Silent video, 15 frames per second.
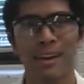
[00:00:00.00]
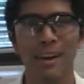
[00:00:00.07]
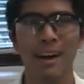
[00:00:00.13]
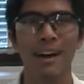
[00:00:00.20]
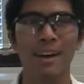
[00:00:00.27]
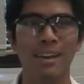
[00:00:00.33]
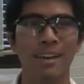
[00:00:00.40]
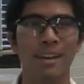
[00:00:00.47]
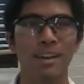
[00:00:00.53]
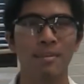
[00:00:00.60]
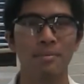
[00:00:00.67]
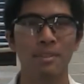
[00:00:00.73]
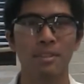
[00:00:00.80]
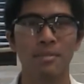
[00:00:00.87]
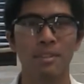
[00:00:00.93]
Hi, I
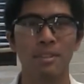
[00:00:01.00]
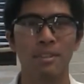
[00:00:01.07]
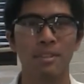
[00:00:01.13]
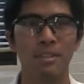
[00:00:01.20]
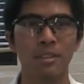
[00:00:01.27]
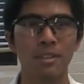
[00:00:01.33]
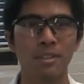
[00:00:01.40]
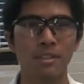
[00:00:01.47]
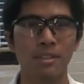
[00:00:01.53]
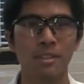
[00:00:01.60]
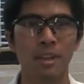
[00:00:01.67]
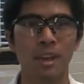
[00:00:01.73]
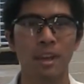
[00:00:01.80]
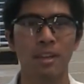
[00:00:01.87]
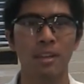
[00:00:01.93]
am Timothy Noyes,
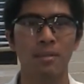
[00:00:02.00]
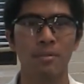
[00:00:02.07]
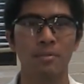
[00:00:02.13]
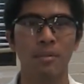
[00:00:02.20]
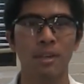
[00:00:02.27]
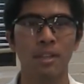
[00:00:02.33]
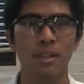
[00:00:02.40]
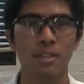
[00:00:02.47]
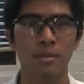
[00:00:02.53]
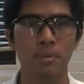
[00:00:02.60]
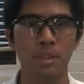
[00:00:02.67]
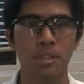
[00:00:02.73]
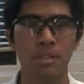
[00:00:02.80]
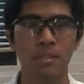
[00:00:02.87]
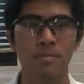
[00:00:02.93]
and I'm a biology
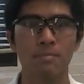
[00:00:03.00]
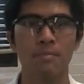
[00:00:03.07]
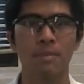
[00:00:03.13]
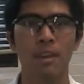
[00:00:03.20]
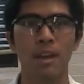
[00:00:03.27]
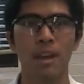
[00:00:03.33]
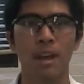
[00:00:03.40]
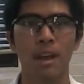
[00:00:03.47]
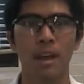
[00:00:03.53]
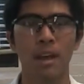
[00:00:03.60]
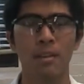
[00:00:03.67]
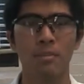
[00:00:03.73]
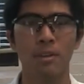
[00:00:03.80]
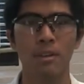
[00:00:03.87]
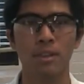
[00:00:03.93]
major.
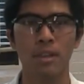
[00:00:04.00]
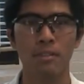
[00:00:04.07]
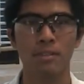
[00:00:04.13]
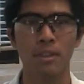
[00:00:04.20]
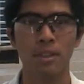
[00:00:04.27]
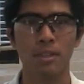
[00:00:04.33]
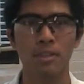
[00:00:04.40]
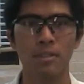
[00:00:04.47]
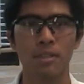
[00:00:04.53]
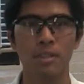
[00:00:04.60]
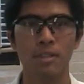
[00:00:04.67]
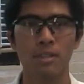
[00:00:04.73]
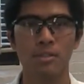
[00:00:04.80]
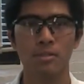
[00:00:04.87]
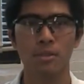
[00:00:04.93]
And what we do
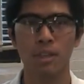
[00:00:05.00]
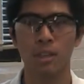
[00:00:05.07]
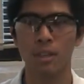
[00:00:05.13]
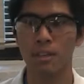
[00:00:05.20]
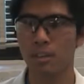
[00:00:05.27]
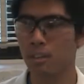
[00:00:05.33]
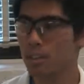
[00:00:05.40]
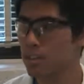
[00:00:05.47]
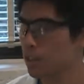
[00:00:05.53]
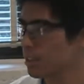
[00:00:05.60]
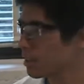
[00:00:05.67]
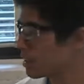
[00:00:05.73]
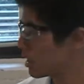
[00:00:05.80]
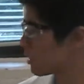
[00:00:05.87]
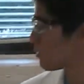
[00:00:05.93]
is on the
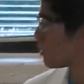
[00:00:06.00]
second day,